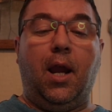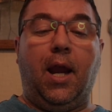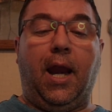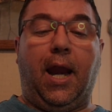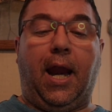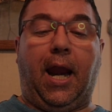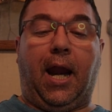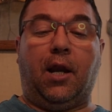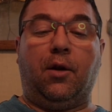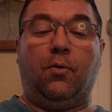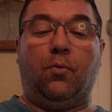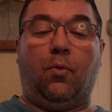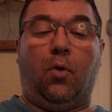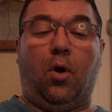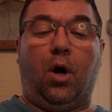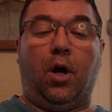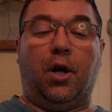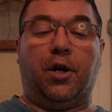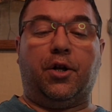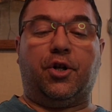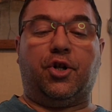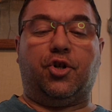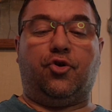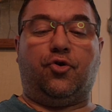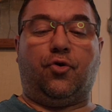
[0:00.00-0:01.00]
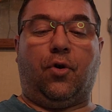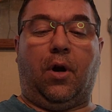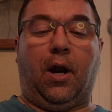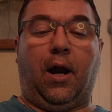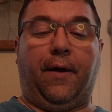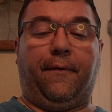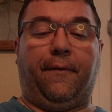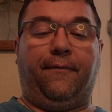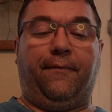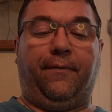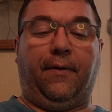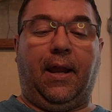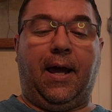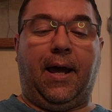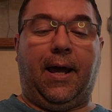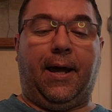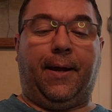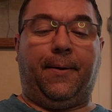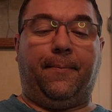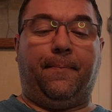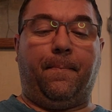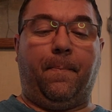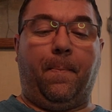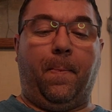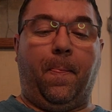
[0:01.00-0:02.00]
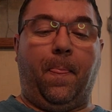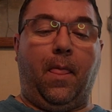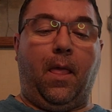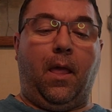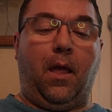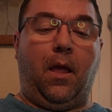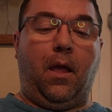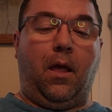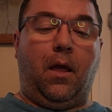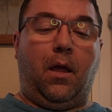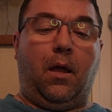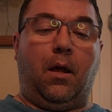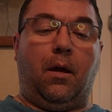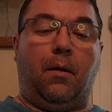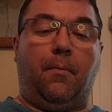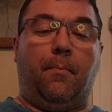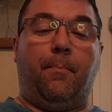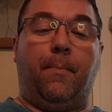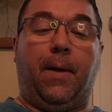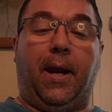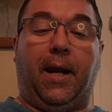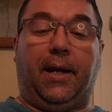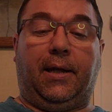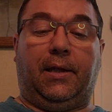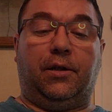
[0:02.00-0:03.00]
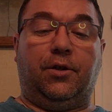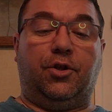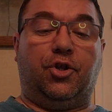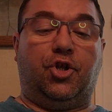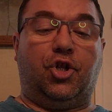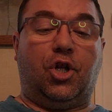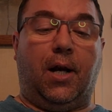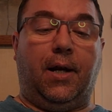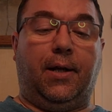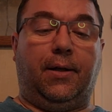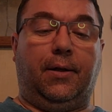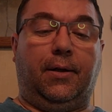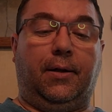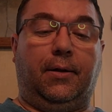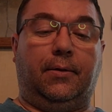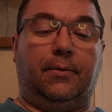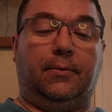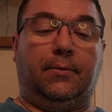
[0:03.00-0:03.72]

Hand wash, dry flat. Made in China.